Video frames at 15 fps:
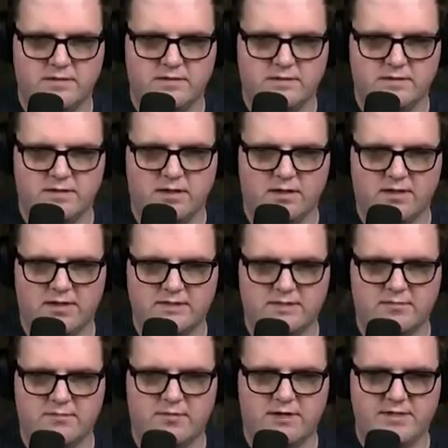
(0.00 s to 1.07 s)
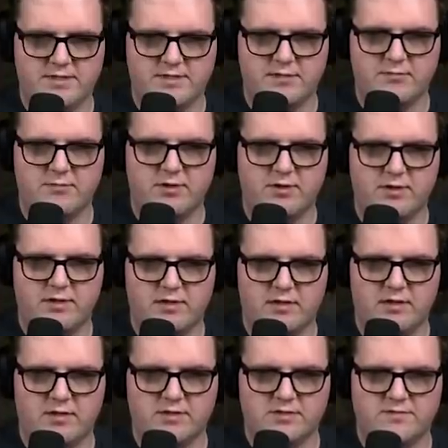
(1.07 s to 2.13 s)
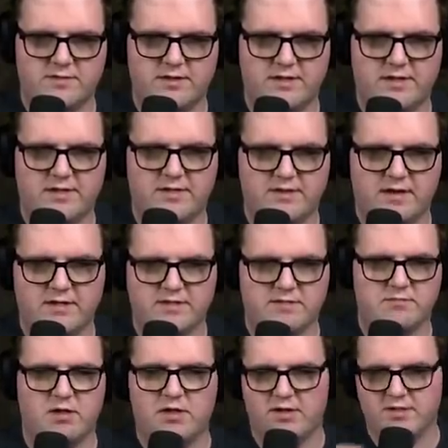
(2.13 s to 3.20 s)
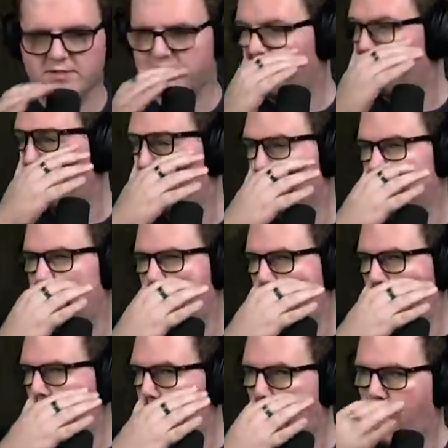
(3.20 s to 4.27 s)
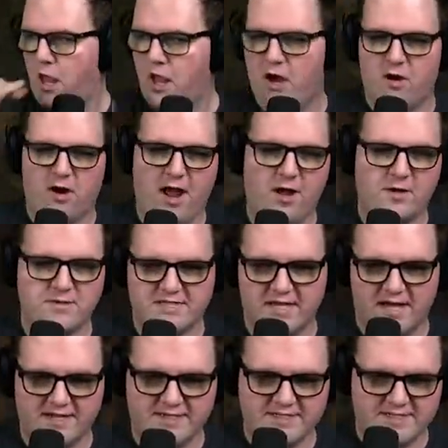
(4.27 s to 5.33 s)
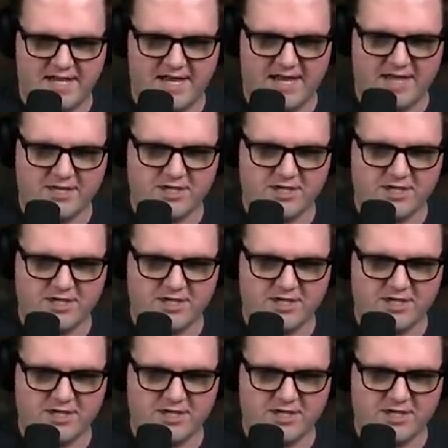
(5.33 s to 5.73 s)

I'll get some. I assume you need logs for that. I'll get some logs from outside. Yeah. Our outside stash.